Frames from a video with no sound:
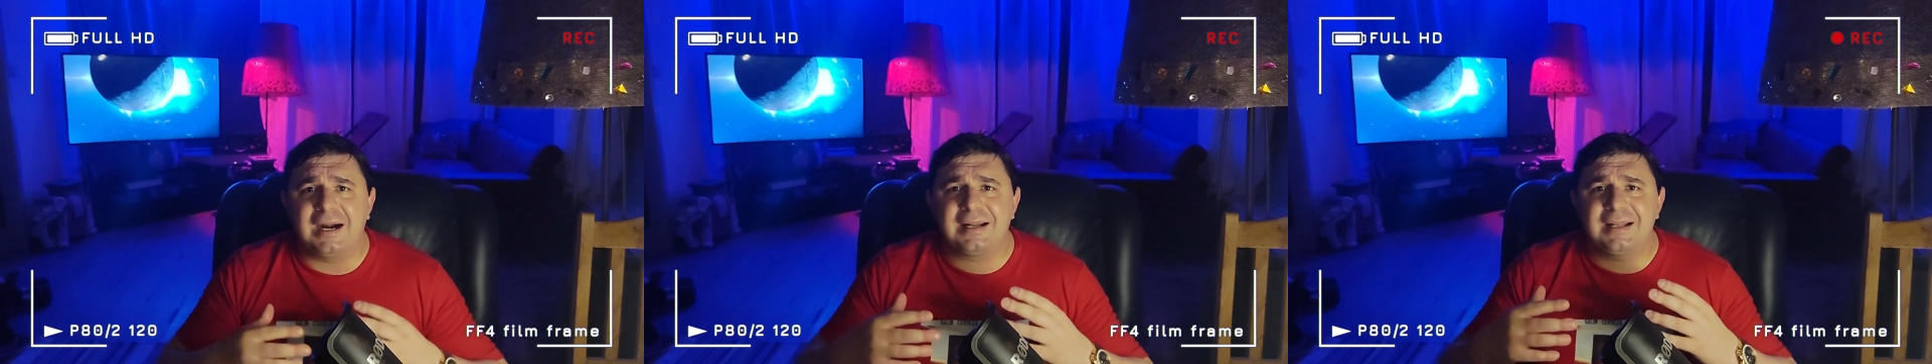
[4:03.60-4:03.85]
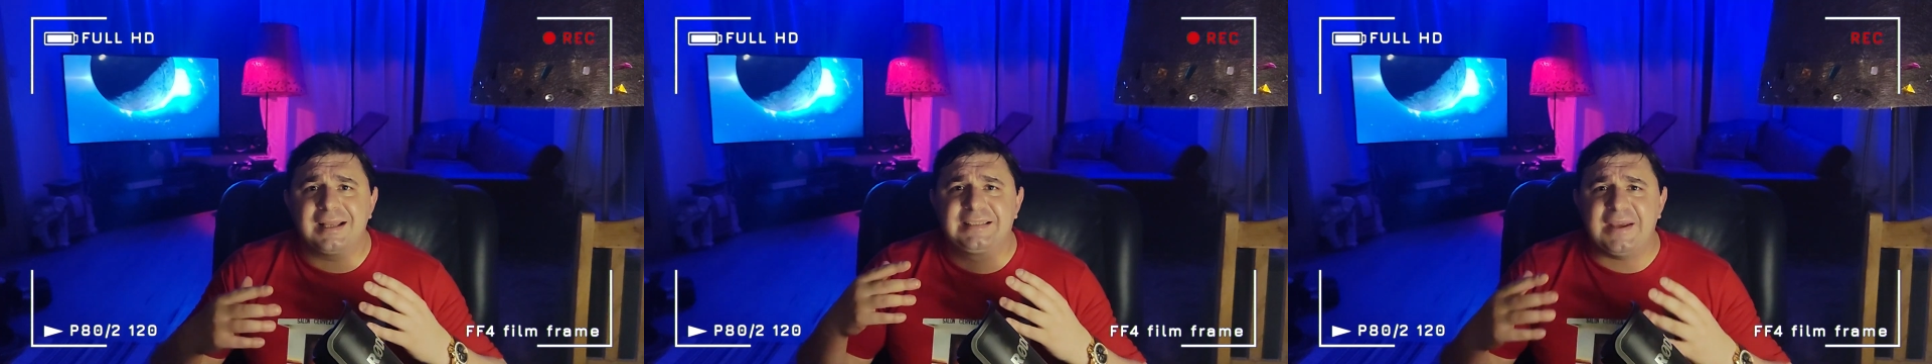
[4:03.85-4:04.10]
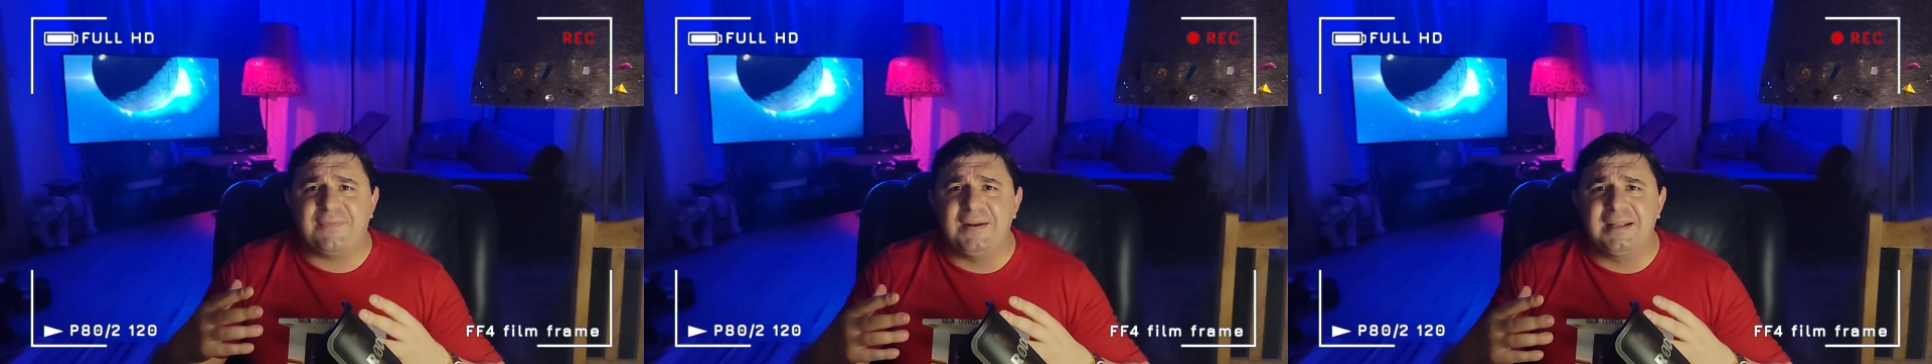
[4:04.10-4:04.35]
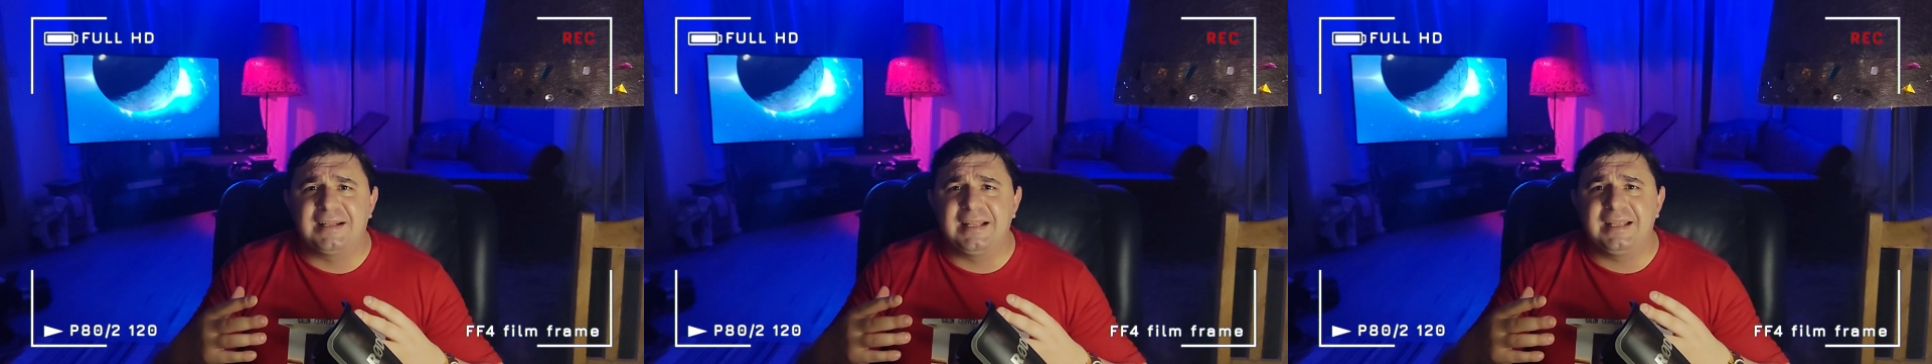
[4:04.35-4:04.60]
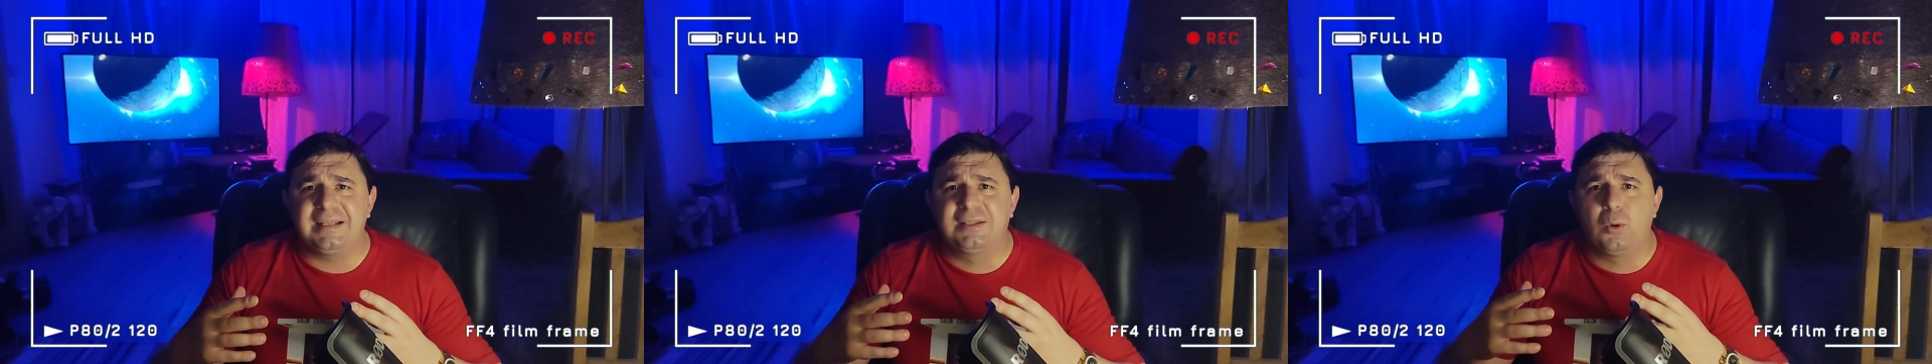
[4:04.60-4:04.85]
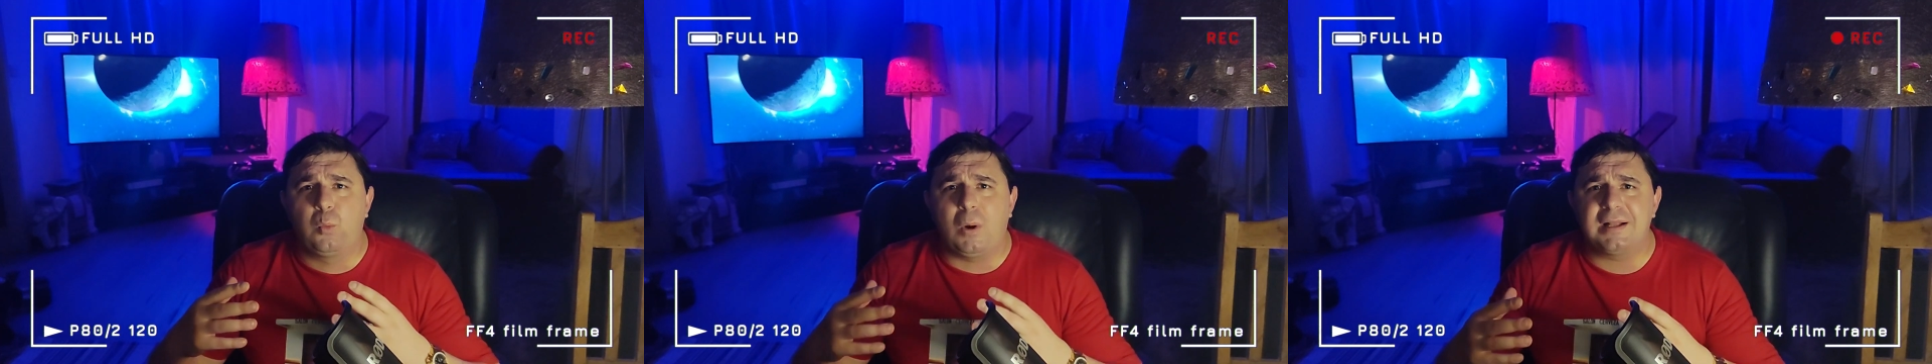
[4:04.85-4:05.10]
are definitely
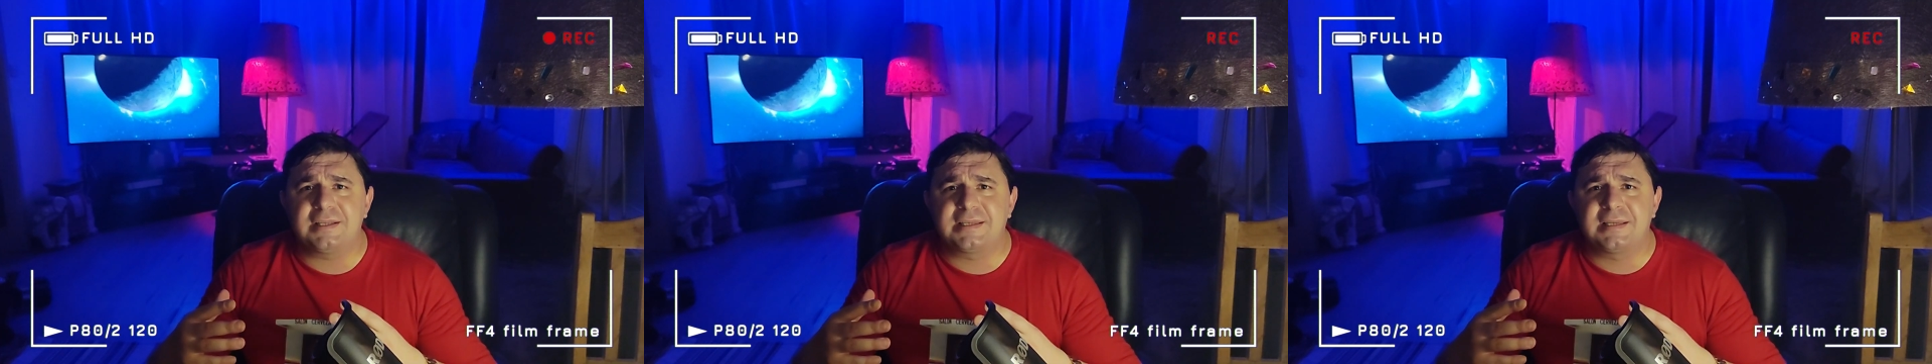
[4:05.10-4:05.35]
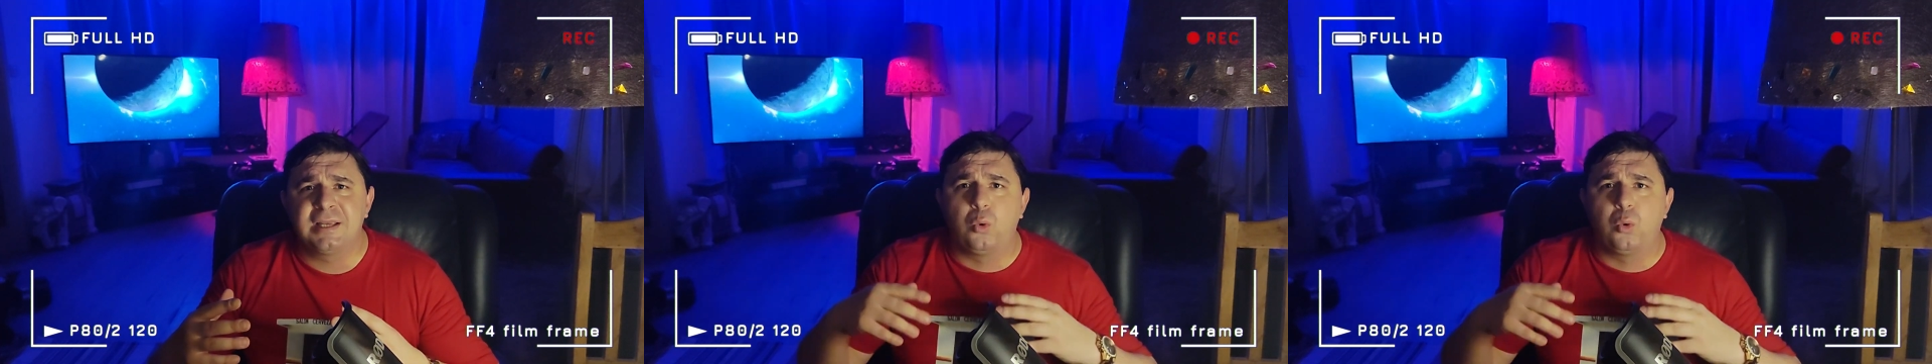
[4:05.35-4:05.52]
the ones